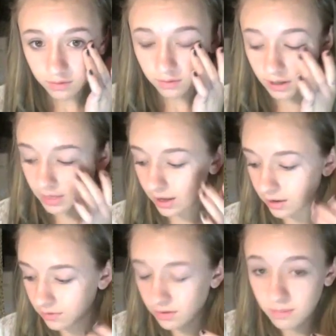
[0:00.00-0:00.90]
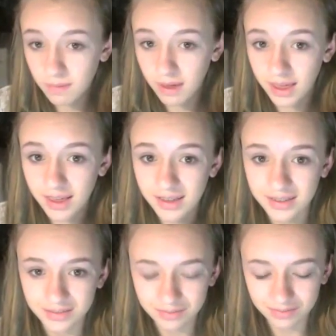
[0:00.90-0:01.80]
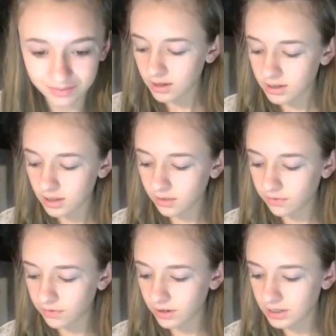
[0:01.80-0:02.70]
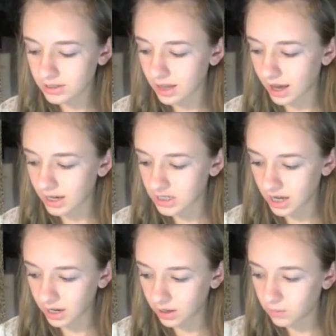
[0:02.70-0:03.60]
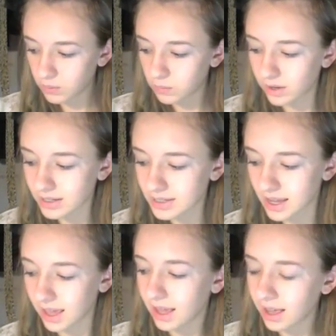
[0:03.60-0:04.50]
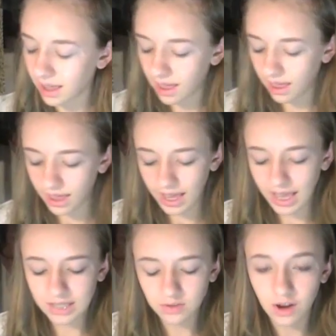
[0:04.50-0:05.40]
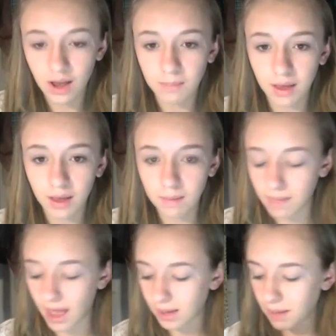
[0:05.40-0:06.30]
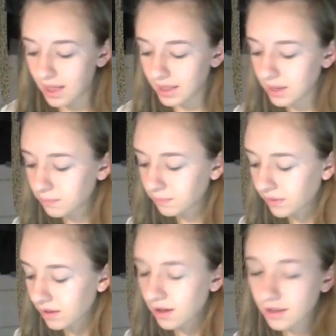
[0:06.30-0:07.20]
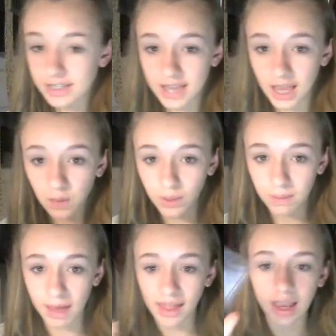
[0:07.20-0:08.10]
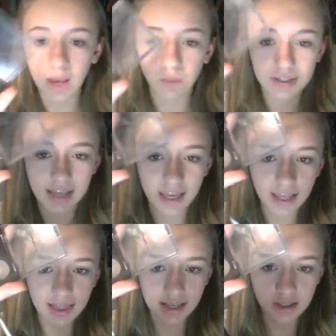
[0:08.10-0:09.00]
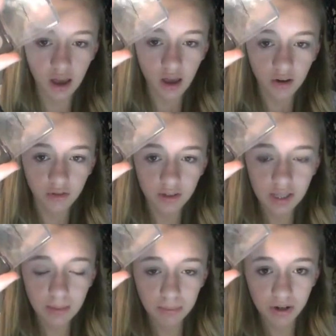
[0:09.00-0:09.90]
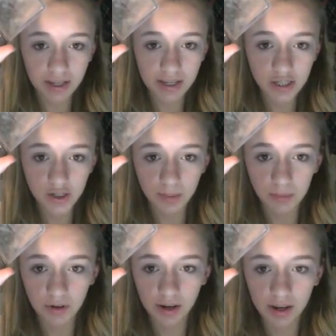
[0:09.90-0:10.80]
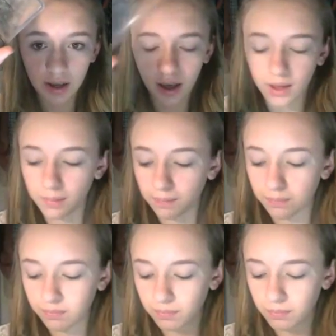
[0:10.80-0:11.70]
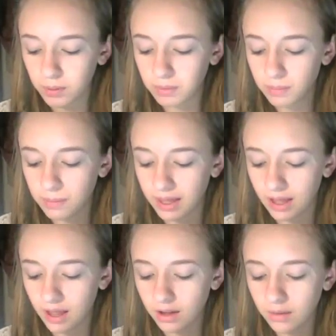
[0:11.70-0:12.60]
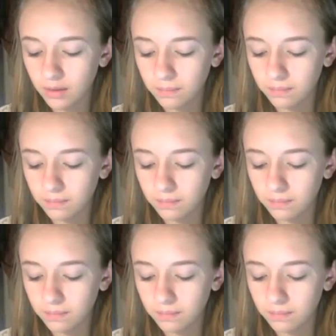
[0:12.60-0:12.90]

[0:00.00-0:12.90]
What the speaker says: Right there for me. So the first eyeshadow we want to take is from a MAC palette called the Take Wing palette, and we're taking this really pretty shimmery purpley pink color,